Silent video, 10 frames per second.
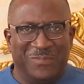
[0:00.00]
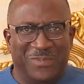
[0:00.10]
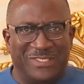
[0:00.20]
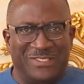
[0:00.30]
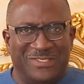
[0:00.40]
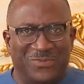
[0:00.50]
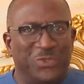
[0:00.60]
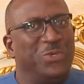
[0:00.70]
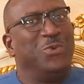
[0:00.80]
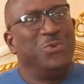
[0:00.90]
But
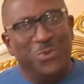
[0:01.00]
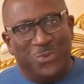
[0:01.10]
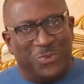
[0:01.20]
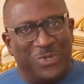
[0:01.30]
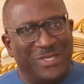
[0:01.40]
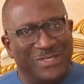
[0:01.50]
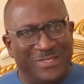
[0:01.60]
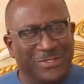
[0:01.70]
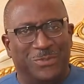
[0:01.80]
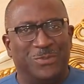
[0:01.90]
we don't know,
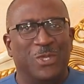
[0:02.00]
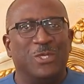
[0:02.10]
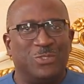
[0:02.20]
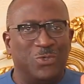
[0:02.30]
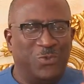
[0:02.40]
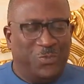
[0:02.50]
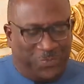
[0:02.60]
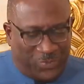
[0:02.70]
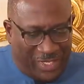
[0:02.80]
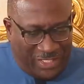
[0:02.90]
you know. So,
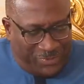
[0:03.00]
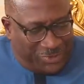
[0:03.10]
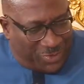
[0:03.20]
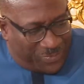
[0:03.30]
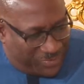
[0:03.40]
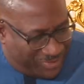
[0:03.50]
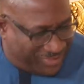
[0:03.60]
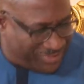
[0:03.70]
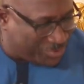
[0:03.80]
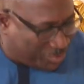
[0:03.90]
Archbishop,
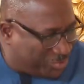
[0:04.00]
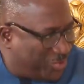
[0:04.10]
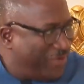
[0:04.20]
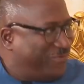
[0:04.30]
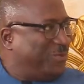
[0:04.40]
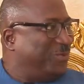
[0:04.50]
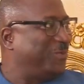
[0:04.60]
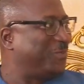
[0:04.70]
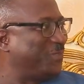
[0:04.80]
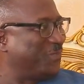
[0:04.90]
it's good to have you.
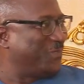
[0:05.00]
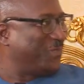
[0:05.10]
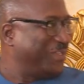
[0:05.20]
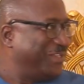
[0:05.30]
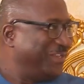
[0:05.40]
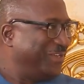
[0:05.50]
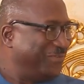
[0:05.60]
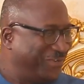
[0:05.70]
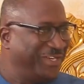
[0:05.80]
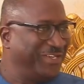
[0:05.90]

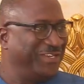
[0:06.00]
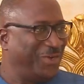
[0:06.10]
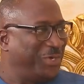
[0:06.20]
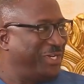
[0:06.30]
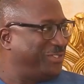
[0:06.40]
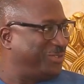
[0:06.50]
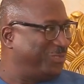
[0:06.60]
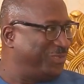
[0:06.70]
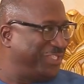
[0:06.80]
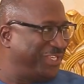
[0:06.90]
Very honored
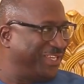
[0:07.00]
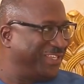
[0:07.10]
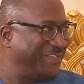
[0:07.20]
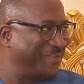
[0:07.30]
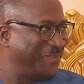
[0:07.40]
to be here.